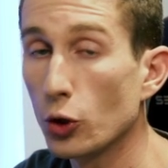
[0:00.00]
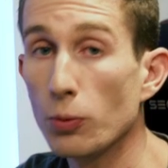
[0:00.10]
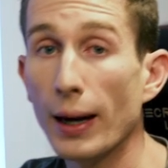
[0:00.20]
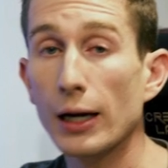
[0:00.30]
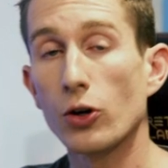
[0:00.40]
You
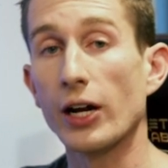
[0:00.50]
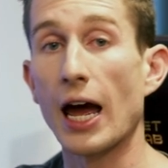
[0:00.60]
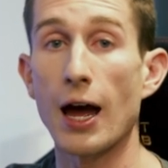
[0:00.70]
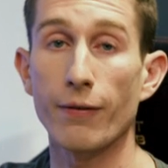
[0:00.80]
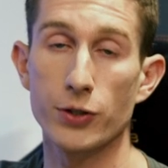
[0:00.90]
may not
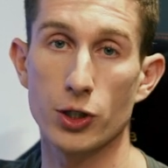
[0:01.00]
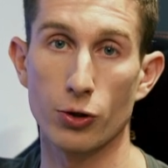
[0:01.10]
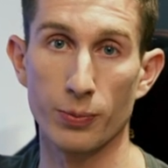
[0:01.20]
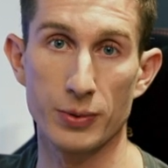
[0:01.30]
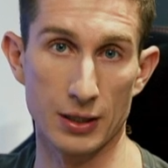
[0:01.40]
have
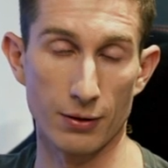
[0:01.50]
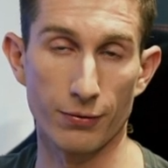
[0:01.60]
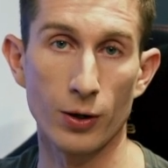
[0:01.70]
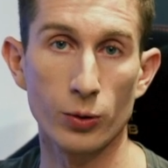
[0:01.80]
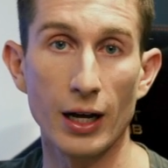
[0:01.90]
scripts as a
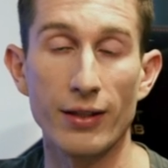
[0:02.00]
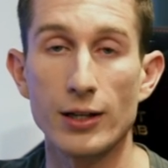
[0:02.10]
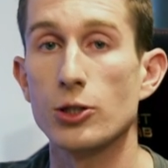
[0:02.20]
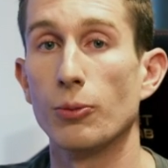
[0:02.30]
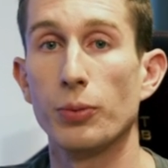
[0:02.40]
folder, and
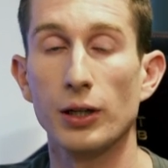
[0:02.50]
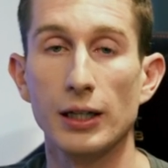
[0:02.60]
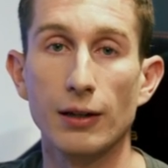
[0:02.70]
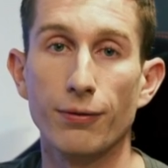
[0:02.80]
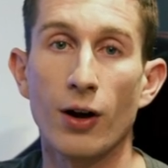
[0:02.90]
that's
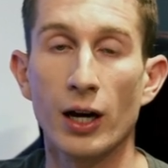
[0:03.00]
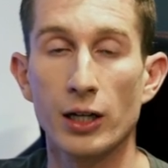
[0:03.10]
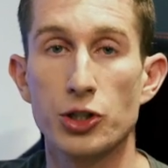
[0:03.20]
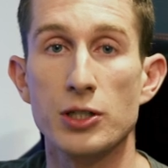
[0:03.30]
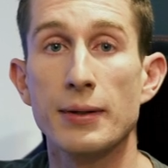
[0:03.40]
completely fine. It
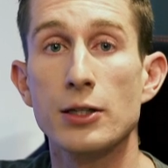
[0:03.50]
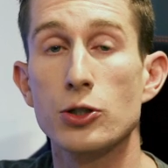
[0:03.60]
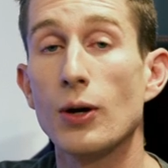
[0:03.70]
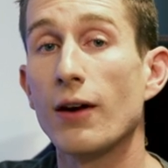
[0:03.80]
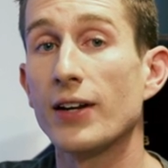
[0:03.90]
just means
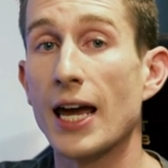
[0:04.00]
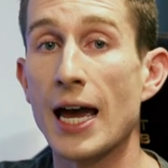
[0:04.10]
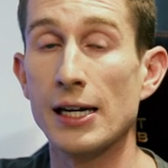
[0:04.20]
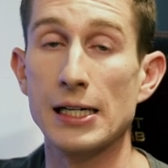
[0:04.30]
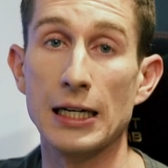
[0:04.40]
you haven't
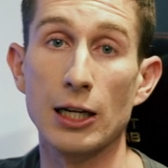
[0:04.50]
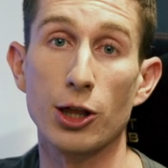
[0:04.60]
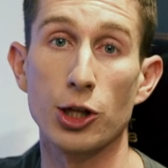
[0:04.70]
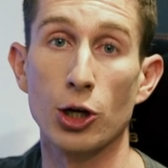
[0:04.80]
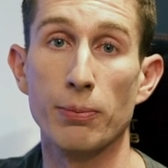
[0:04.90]
added any
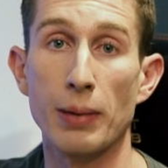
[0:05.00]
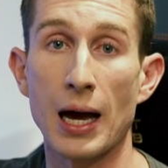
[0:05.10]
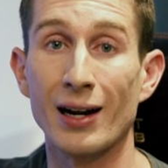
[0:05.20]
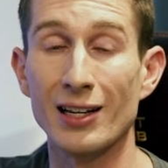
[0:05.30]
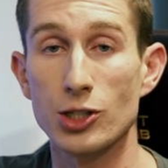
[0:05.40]

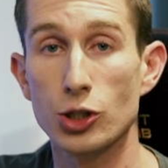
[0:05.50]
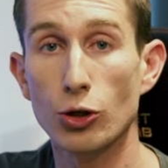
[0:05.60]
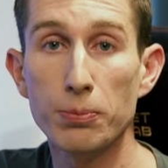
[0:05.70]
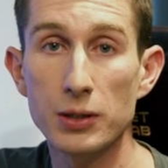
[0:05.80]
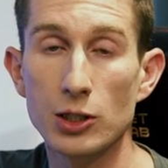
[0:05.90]
third-party
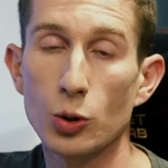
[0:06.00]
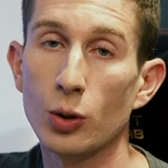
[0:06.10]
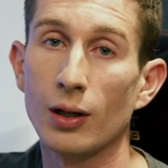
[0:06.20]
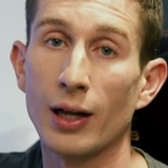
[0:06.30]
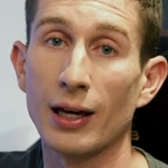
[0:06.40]
scripting to
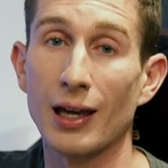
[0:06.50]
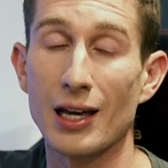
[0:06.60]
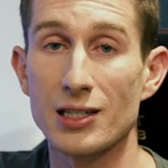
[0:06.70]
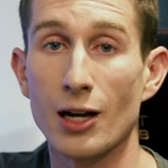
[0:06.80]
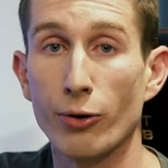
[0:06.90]
it like
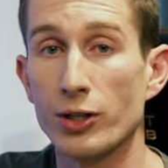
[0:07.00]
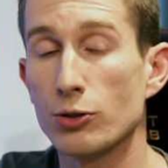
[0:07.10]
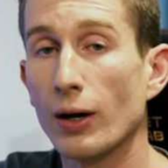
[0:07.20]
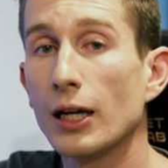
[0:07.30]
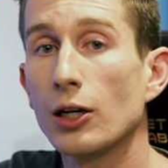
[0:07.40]
SRS
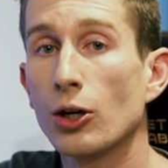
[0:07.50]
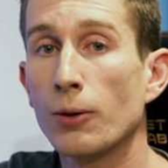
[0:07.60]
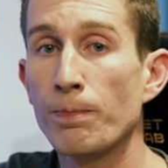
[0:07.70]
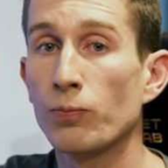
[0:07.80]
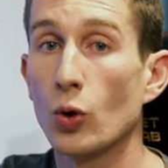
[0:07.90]
Radio
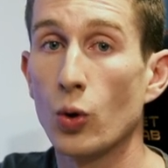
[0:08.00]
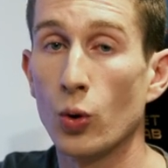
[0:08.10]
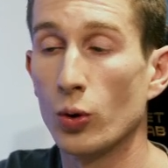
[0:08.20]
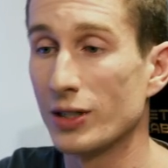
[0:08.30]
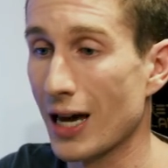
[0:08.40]

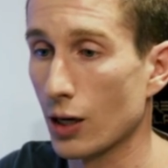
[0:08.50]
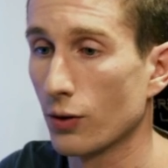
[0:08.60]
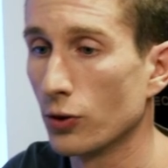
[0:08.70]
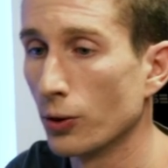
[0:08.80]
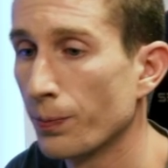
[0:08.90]
or
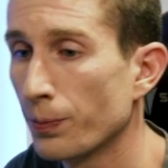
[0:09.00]
TACView.